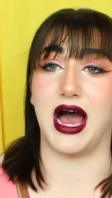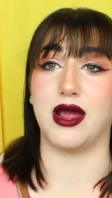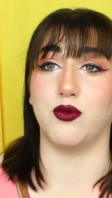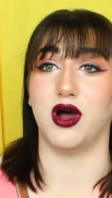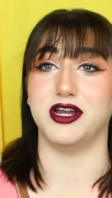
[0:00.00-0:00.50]

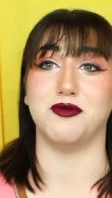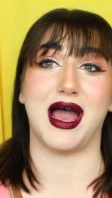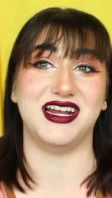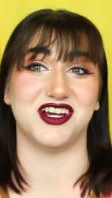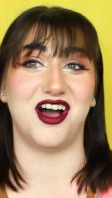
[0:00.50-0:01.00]
I want
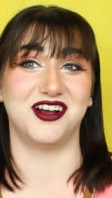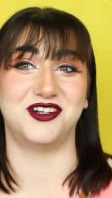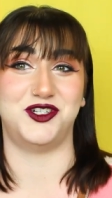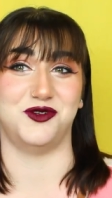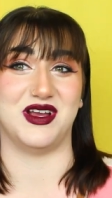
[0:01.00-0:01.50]
my
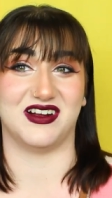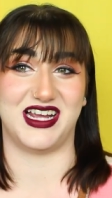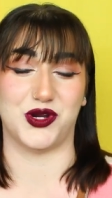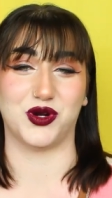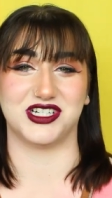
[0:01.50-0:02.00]
dog to
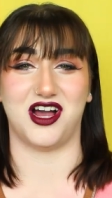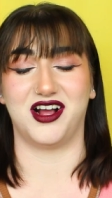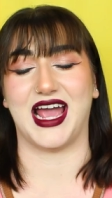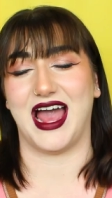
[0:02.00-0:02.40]
marry your dog